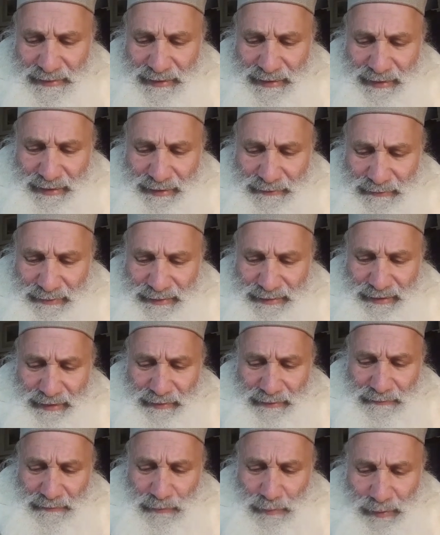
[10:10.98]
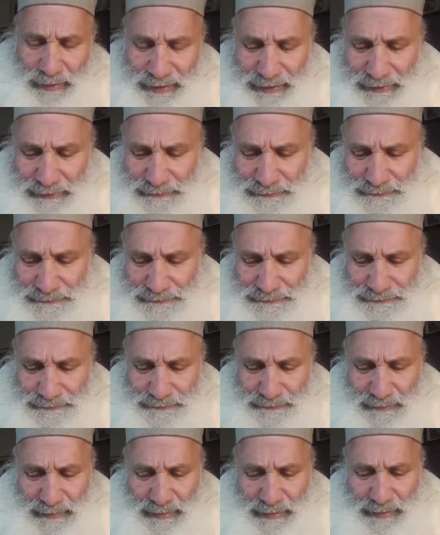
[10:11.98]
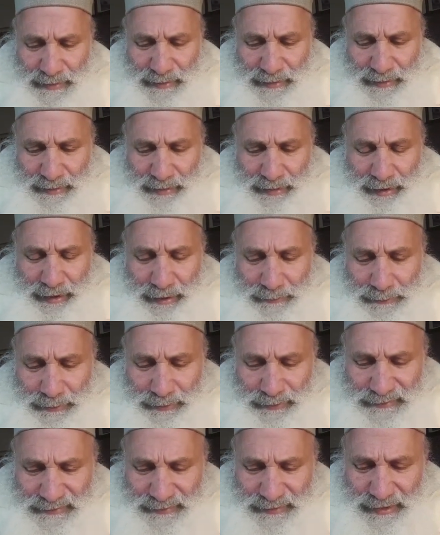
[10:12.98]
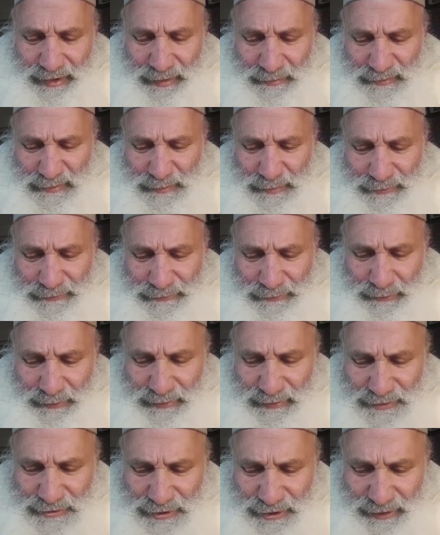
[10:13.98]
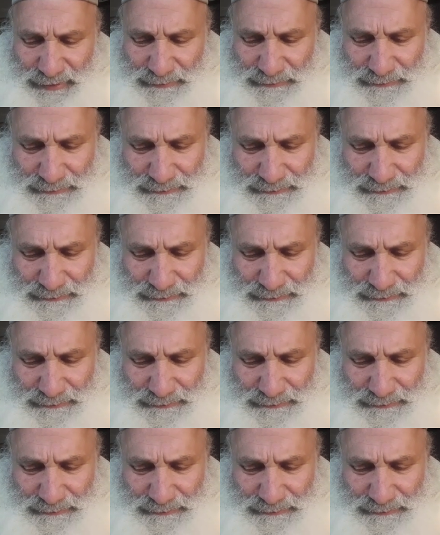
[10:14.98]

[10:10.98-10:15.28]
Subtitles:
right now, when a person comes before Hashem